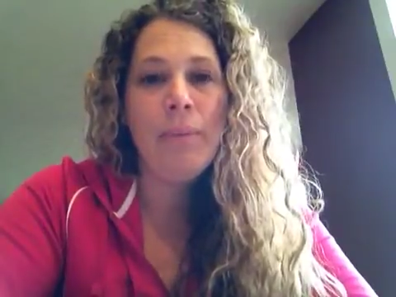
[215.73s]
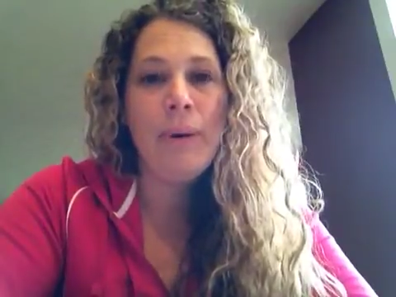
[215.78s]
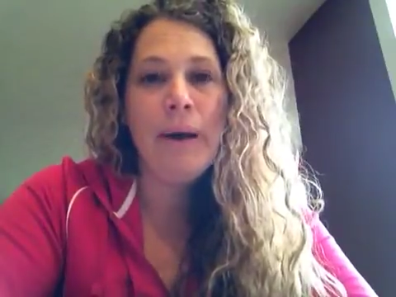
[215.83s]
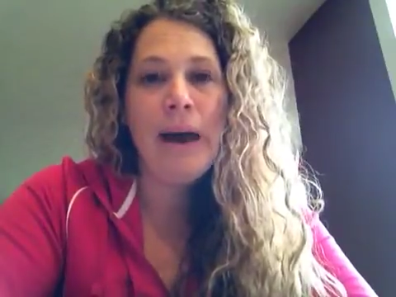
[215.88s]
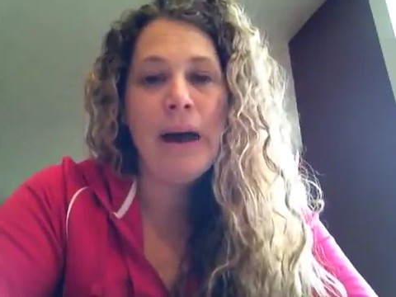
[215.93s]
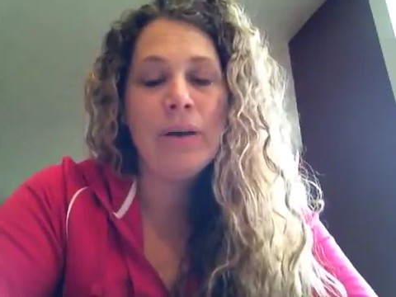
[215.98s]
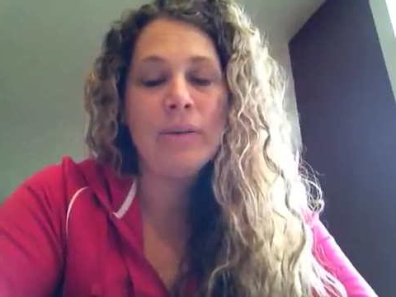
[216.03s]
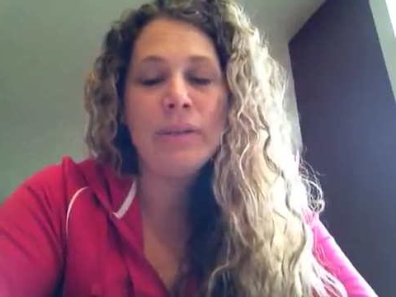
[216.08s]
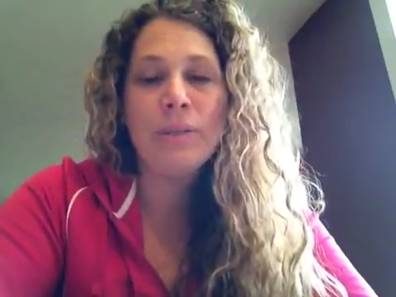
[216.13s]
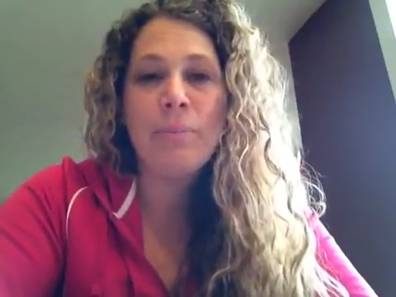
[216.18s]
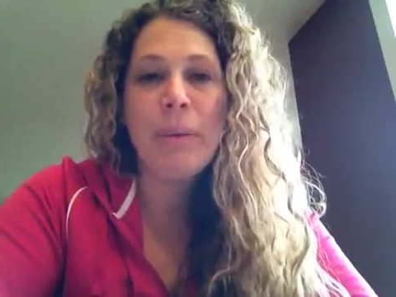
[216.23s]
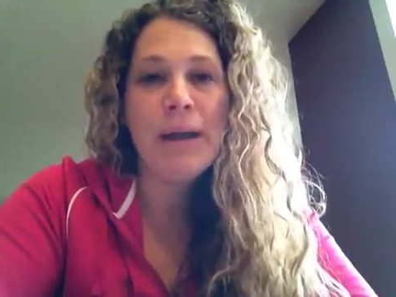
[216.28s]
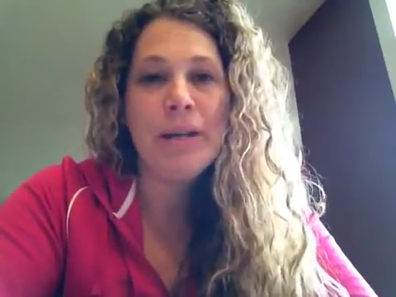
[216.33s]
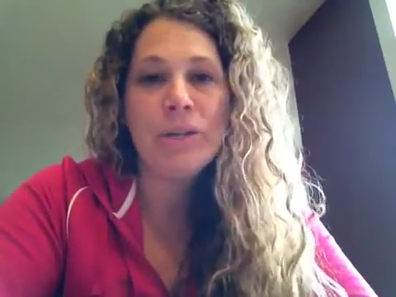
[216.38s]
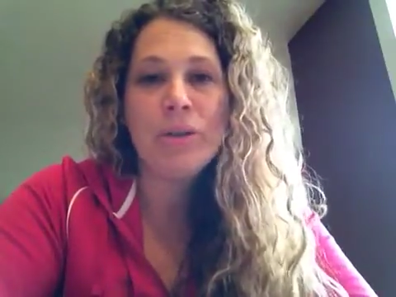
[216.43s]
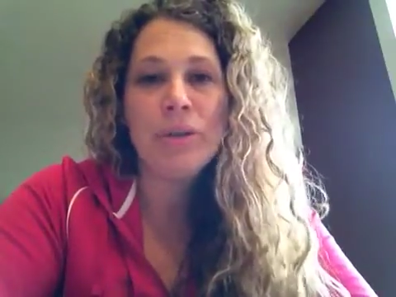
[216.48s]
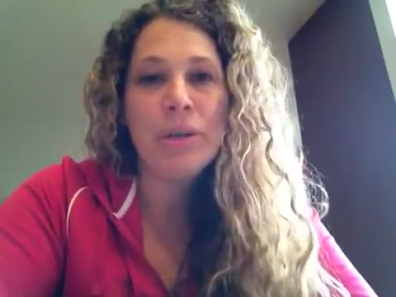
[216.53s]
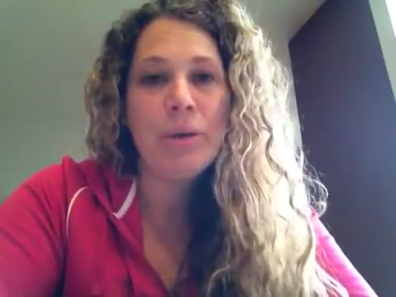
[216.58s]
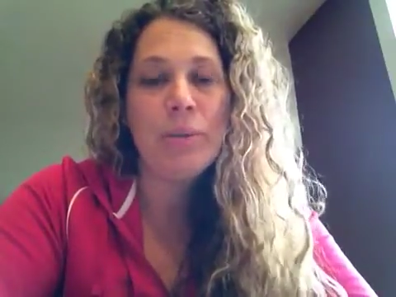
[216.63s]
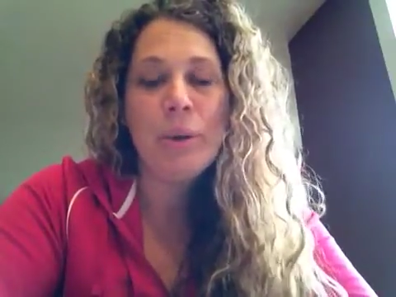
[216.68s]
how
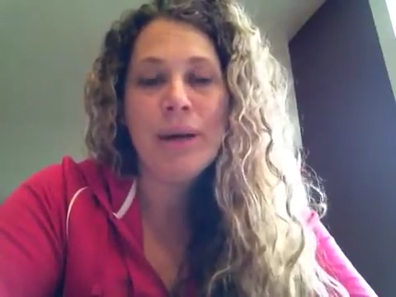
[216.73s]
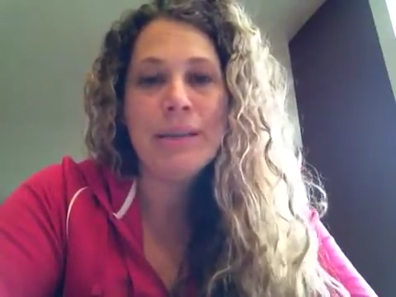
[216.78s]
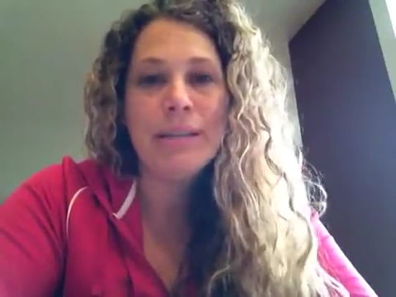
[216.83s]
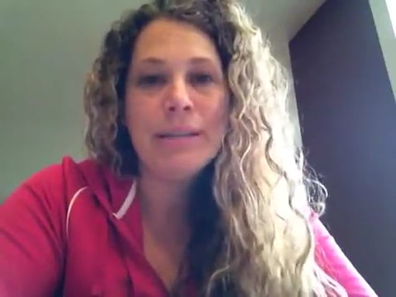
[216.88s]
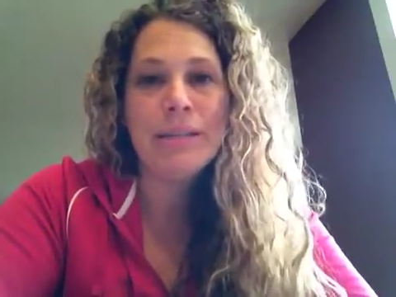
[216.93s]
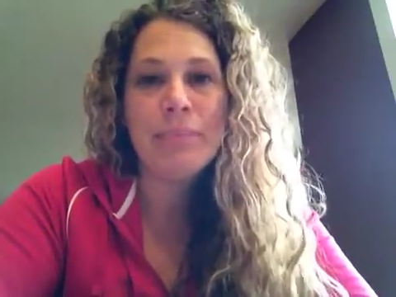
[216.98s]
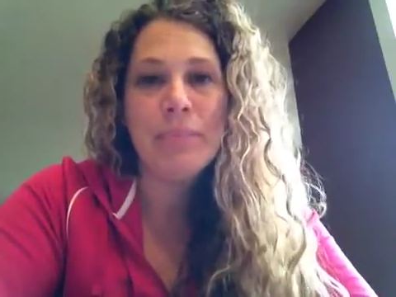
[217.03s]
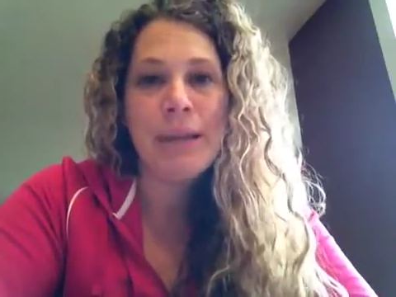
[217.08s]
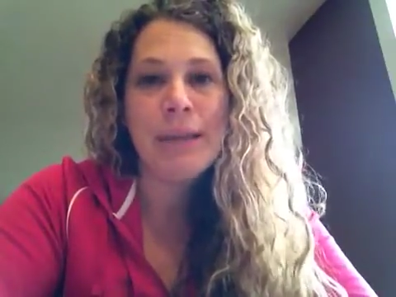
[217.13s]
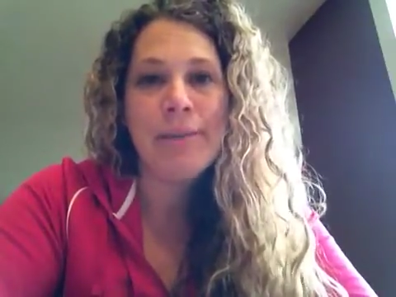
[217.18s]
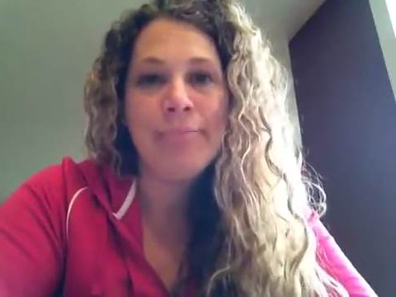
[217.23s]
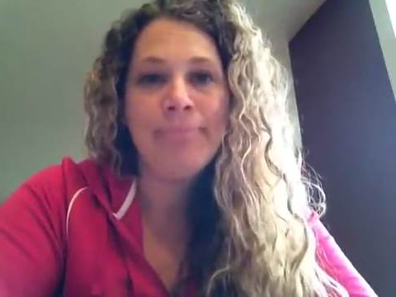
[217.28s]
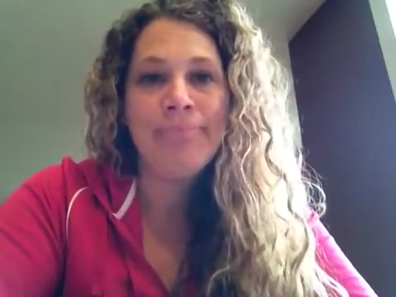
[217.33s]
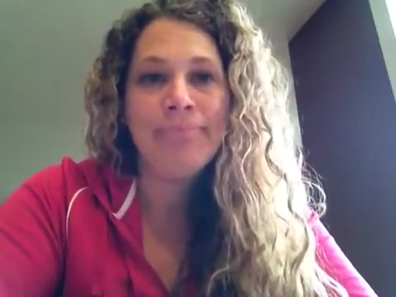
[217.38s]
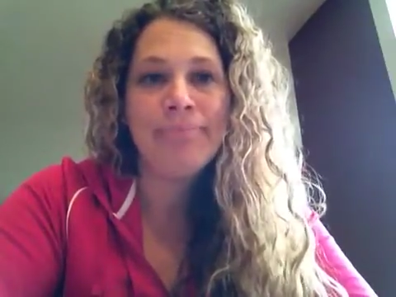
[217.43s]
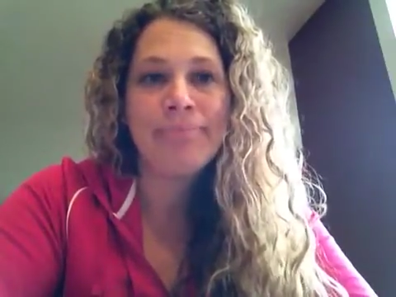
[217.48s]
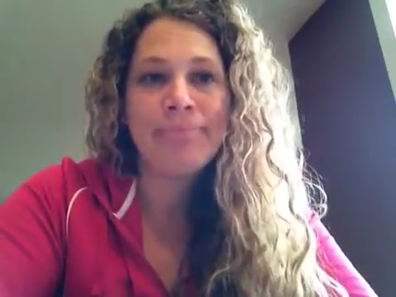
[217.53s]
special he was to me.